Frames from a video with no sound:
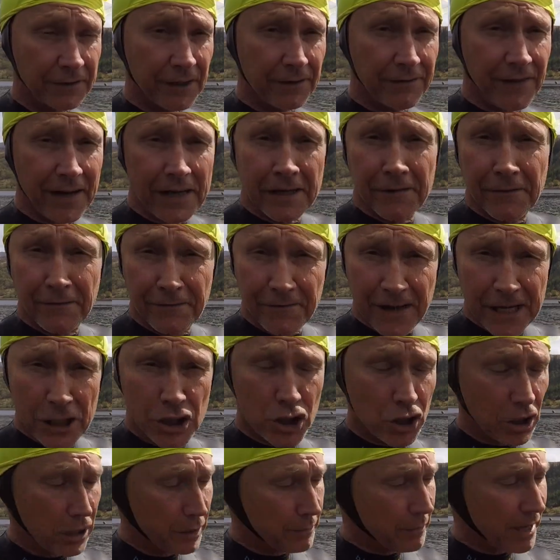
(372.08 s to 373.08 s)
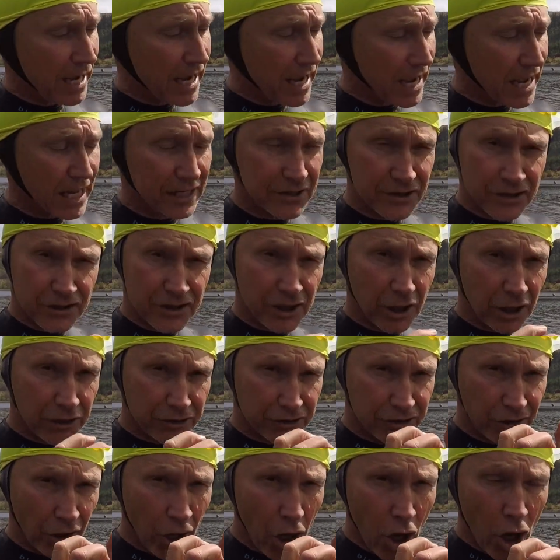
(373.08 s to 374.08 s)
I find eventually my hands start
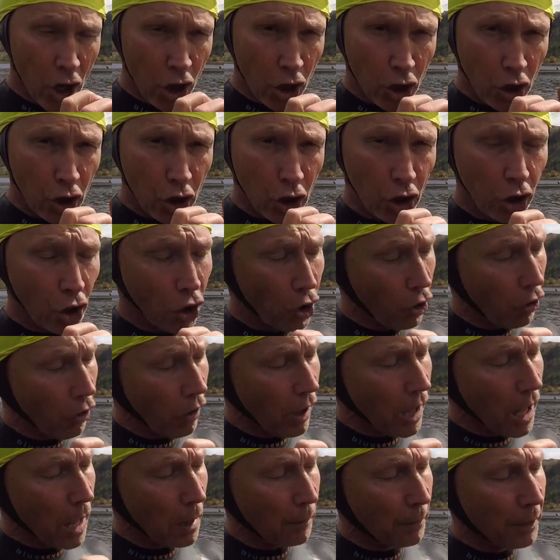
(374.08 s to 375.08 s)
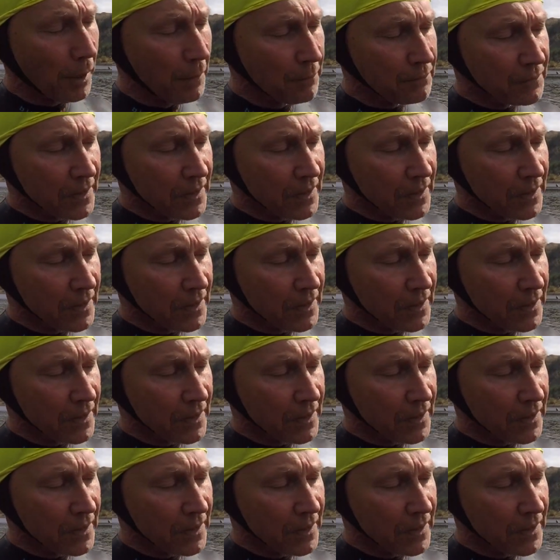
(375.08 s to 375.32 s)
to claw up.